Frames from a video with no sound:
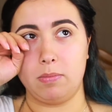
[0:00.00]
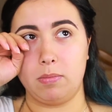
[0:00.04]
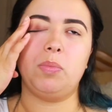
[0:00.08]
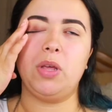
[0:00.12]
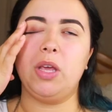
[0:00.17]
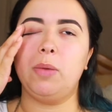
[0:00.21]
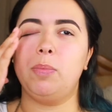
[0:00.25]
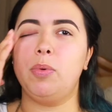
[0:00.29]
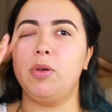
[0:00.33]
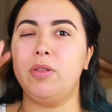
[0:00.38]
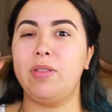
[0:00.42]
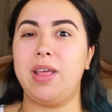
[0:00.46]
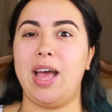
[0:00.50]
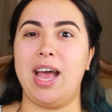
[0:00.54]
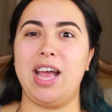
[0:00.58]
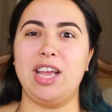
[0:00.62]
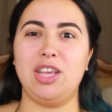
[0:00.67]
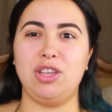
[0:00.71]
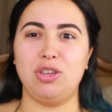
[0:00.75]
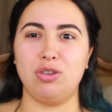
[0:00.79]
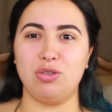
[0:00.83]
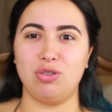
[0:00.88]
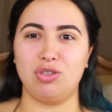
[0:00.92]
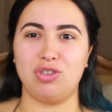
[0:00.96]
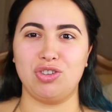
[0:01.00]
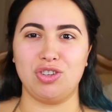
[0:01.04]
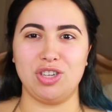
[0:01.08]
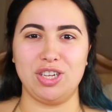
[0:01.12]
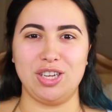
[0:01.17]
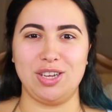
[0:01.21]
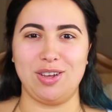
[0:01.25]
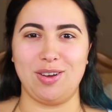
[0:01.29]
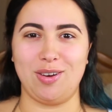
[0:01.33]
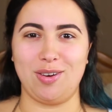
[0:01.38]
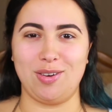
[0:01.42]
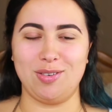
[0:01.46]
People that
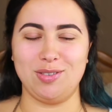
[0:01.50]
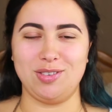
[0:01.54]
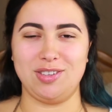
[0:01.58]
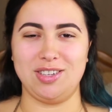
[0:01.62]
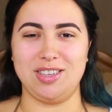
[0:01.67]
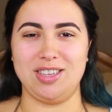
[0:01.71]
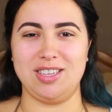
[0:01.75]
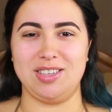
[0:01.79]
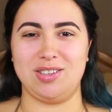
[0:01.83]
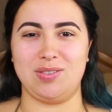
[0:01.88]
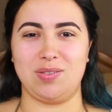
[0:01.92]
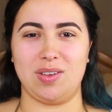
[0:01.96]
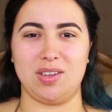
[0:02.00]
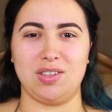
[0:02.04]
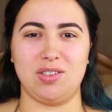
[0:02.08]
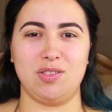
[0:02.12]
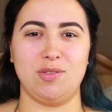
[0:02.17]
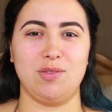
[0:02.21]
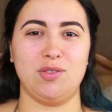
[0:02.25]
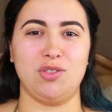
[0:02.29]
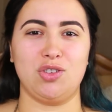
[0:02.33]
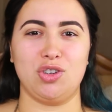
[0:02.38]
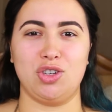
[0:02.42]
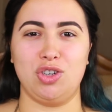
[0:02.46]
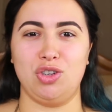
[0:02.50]
usually go to these festivals